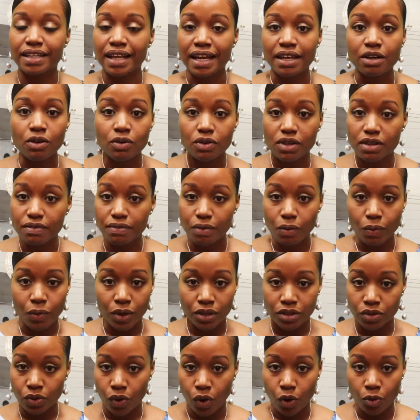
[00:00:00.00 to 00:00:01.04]
they don't even
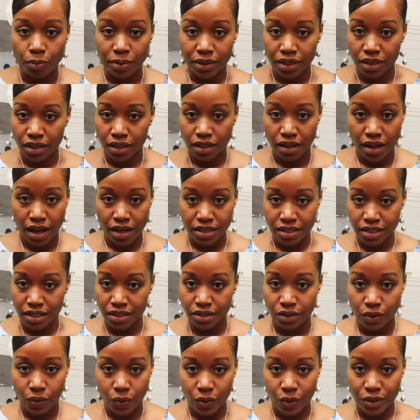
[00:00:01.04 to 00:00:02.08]
want to open the
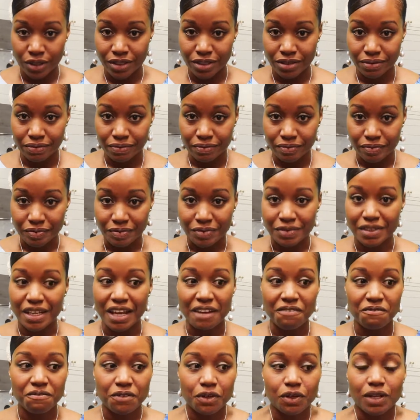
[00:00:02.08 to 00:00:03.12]
closet doors.
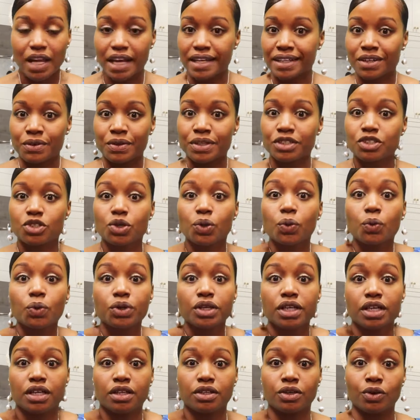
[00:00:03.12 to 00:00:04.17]
They feel like they're
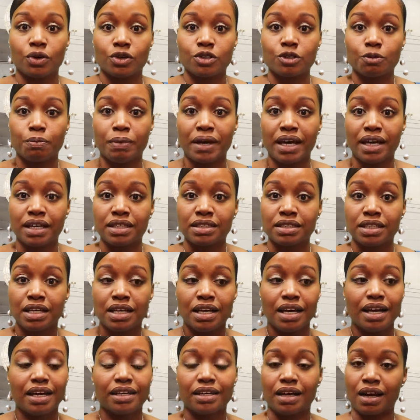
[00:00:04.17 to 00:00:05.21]
intruding in your space,
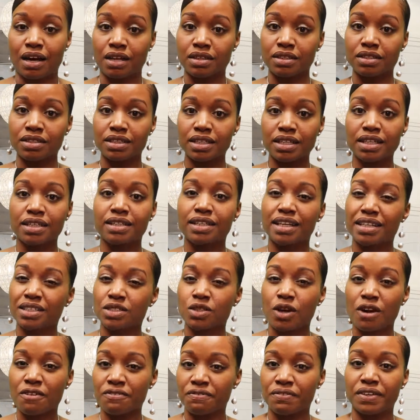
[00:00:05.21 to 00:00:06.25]
and honestly, they
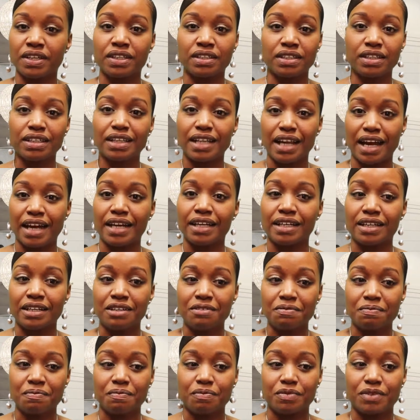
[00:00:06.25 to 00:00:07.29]
start feeling like
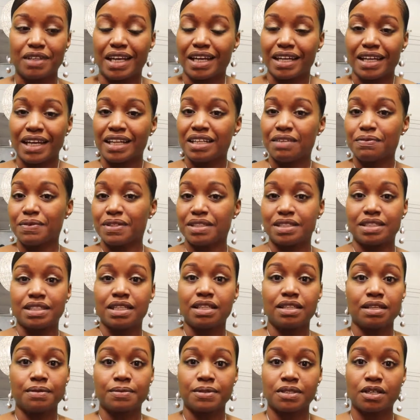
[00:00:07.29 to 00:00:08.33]
they can't even
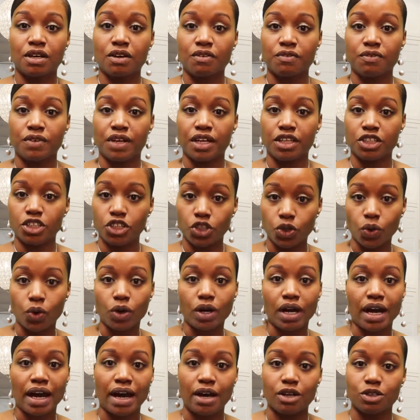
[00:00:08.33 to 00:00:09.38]
see themselves in
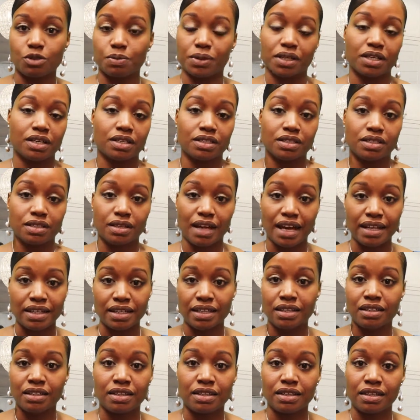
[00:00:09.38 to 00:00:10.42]
your house because at
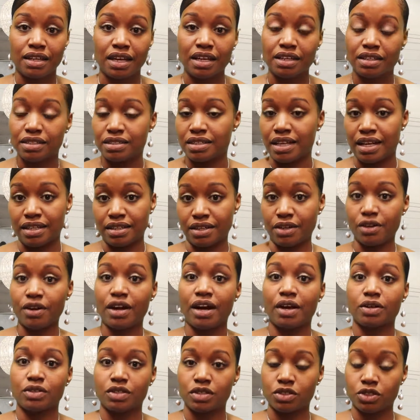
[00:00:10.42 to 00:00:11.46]
of the day, it's not their
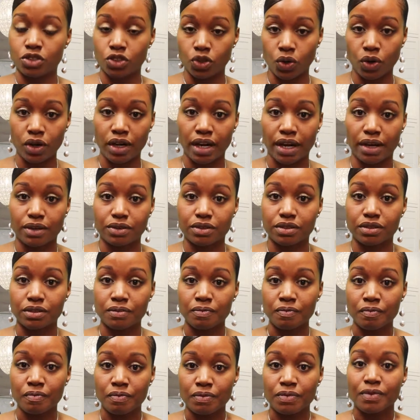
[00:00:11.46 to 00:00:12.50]
house, it's your house.
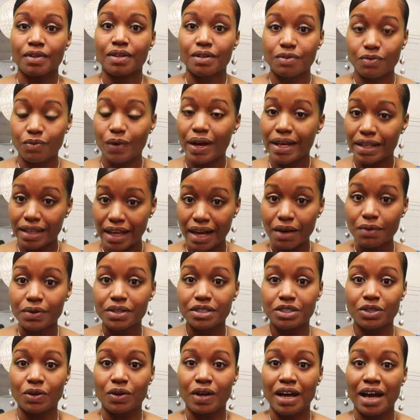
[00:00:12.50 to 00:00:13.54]
Right now,
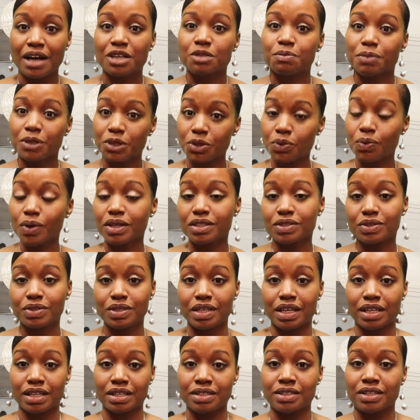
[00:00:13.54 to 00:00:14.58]
it's your house, but you want to
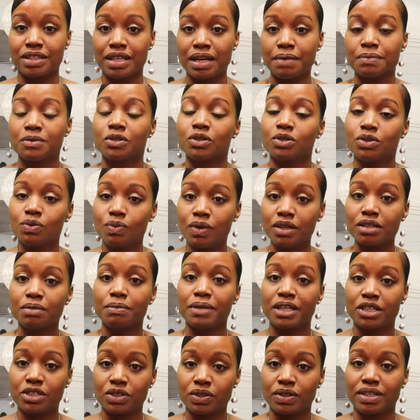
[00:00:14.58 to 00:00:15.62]
sell it to them. So you want to
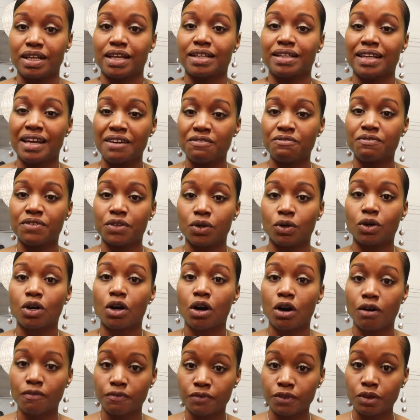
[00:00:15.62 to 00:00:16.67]
make sure that they feel
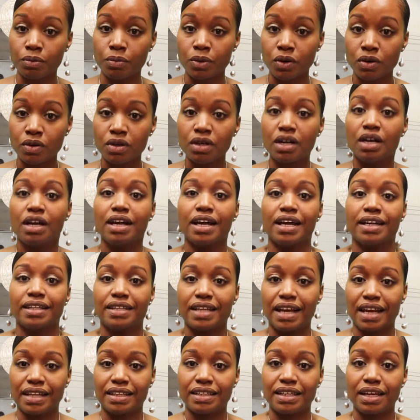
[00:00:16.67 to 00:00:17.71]
comfortable and
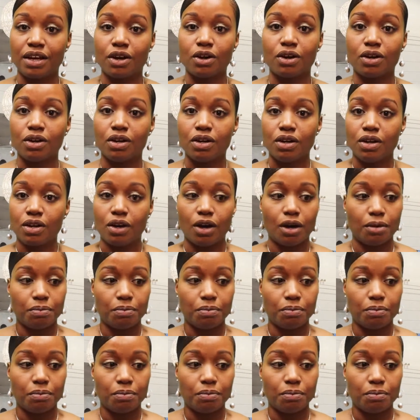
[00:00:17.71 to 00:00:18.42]
that they're